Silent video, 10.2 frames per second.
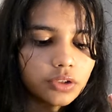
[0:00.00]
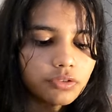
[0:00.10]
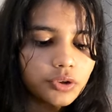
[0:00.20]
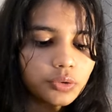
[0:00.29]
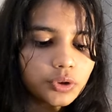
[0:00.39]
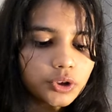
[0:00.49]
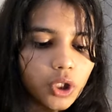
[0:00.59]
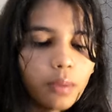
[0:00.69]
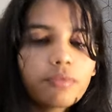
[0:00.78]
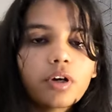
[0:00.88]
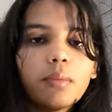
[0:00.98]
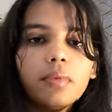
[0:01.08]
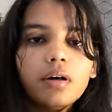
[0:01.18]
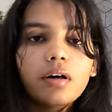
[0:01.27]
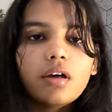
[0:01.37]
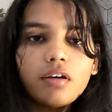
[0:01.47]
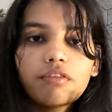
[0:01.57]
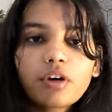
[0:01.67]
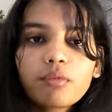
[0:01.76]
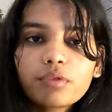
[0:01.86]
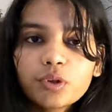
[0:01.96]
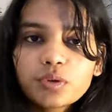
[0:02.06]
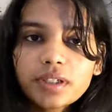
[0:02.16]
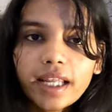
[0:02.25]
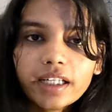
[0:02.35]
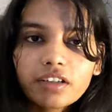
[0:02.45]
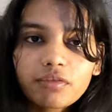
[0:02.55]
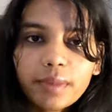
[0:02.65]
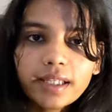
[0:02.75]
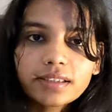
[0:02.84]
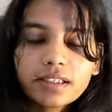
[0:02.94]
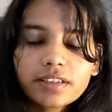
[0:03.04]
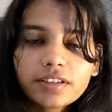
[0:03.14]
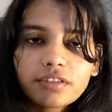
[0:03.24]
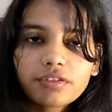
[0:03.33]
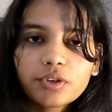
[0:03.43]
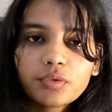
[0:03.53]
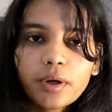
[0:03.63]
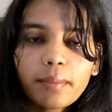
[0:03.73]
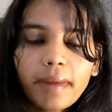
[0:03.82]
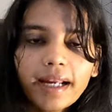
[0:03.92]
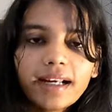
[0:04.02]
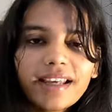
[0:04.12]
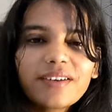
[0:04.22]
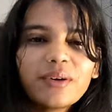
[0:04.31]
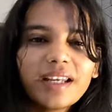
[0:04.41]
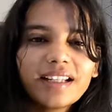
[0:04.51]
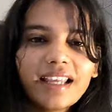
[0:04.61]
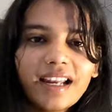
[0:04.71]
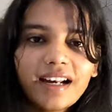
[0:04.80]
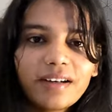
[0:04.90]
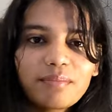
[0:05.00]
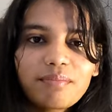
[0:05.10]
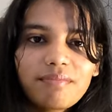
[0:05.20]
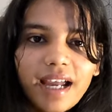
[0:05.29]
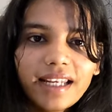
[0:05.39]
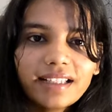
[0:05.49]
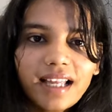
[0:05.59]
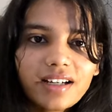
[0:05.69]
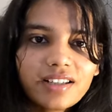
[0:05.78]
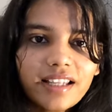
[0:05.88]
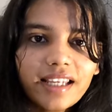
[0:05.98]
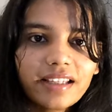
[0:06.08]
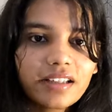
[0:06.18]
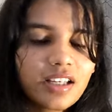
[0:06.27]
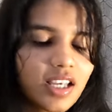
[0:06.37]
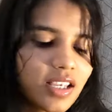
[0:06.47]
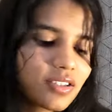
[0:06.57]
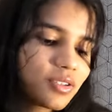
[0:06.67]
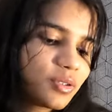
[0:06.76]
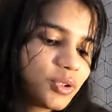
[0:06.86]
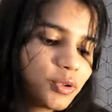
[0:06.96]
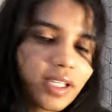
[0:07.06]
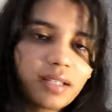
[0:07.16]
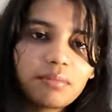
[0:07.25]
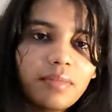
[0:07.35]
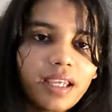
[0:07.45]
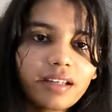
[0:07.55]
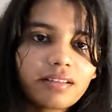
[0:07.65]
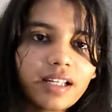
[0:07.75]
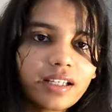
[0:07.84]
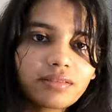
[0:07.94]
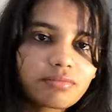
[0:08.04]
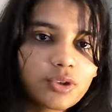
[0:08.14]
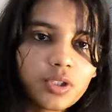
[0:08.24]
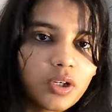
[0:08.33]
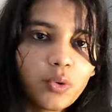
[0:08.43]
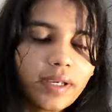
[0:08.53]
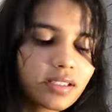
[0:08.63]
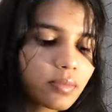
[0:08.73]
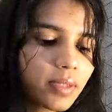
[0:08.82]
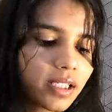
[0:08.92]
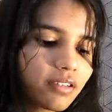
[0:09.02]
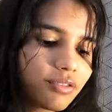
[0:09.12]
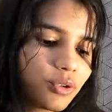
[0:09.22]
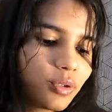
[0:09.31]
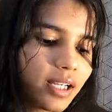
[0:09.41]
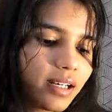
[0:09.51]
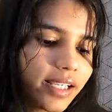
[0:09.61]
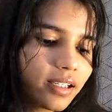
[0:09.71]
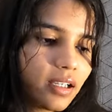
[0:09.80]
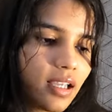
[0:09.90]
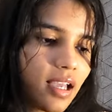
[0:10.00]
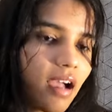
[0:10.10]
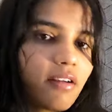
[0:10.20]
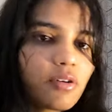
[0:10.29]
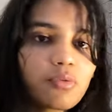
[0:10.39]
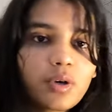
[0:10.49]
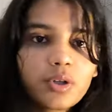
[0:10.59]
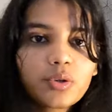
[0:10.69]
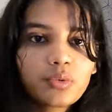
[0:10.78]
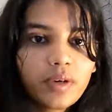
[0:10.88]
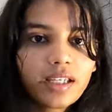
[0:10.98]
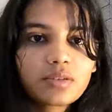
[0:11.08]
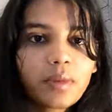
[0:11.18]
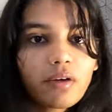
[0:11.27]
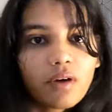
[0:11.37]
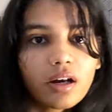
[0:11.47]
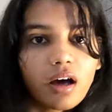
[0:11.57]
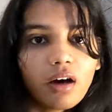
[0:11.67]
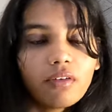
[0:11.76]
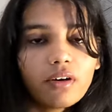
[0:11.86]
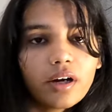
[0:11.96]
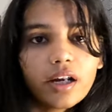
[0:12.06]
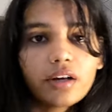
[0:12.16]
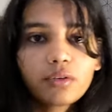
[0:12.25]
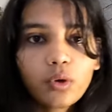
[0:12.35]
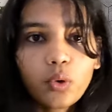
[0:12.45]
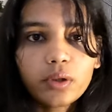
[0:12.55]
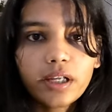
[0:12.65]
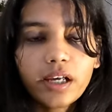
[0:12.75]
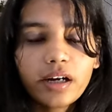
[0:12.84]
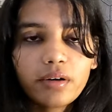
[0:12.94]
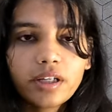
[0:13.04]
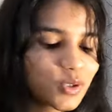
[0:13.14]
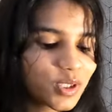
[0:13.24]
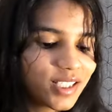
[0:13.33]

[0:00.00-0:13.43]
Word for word: if you shop from a from few selective places if you won't mind like going there and buying that thing so you can make it like to the lowest but if you are like i don't want to waste my one hour and go there so